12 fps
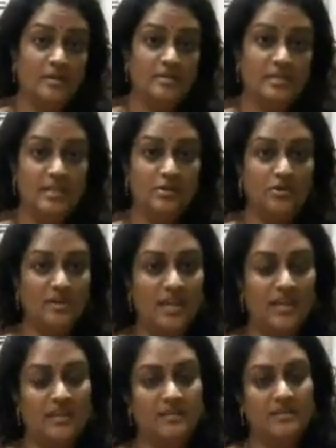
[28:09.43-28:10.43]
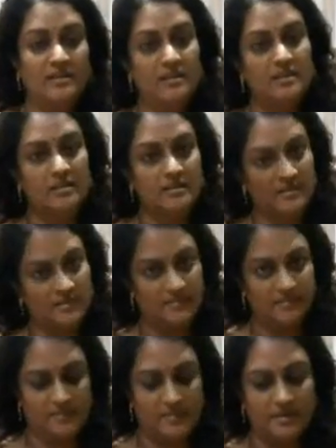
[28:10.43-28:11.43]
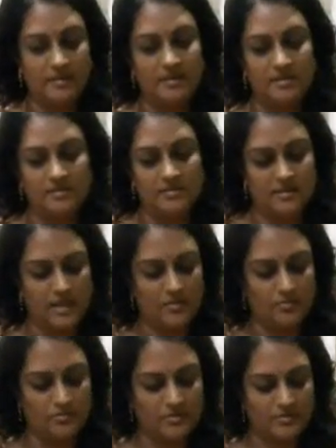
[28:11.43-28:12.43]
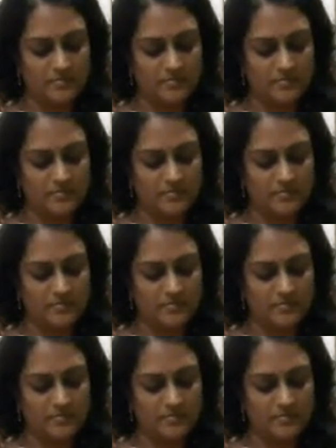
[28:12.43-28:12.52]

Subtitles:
C or K. K. The K sound.